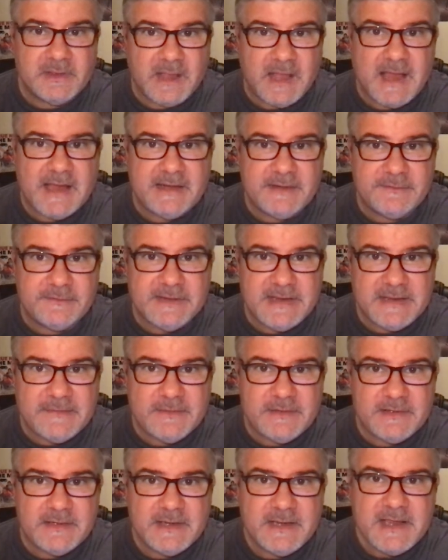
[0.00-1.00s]
line of
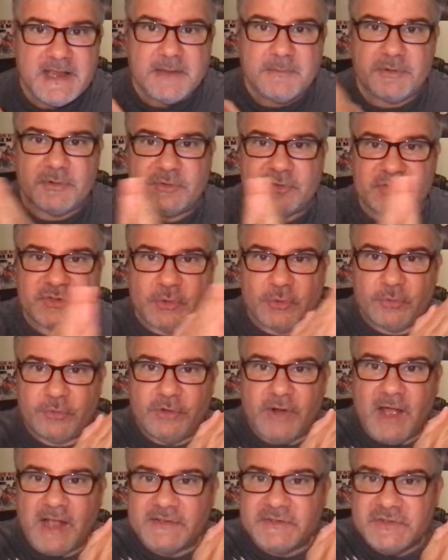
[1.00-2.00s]
David, but he was shown
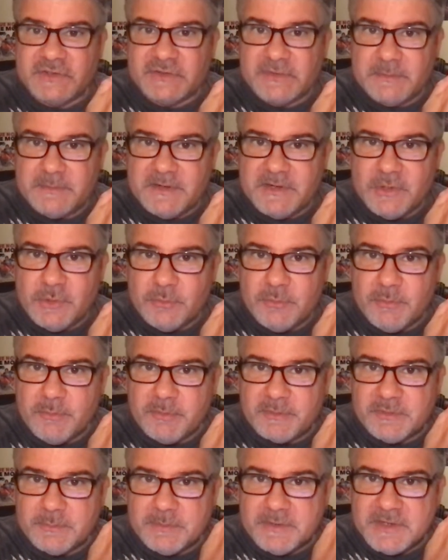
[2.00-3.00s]
not just to be human,
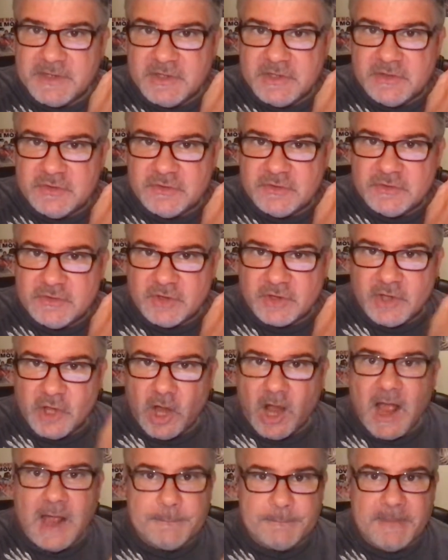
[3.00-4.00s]
but to be the
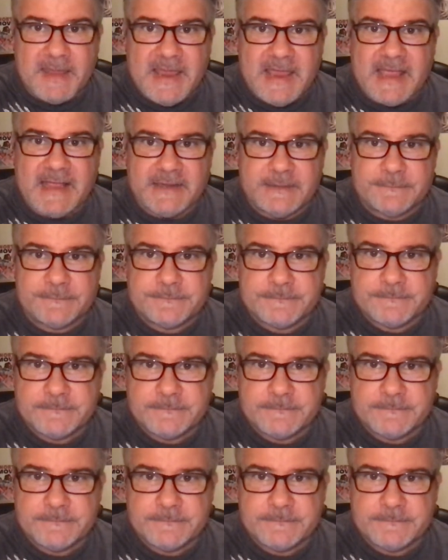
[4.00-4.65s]
God man